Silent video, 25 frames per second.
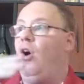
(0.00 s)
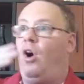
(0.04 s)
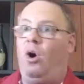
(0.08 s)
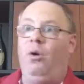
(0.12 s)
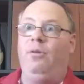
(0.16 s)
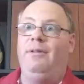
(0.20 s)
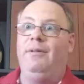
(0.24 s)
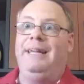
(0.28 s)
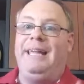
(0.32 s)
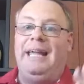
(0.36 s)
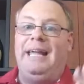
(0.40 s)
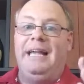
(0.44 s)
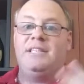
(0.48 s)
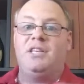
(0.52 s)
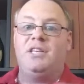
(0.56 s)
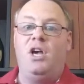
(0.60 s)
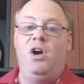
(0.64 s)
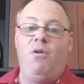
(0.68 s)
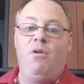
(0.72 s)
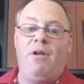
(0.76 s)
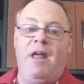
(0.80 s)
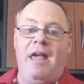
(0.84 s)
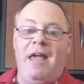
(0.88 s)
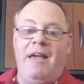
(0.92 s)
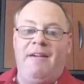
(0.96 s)
holding its
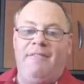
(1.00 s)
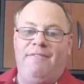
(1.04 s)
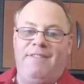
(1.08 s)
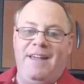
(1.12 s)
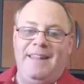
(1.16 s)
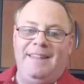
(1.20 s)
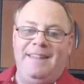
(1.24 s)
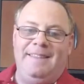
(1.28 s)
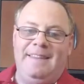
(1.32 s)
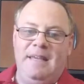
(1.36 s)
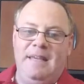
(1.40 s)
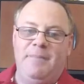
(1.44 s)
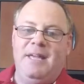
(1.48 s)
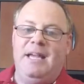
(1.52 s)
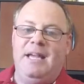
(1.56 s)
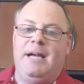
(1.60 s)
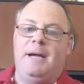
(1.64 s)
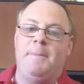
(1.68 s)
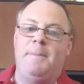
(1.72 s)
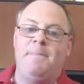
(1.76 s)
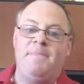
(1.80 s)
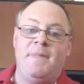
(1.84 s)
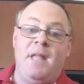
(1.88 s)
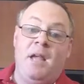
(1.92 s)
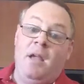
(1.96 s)
own Vendimia.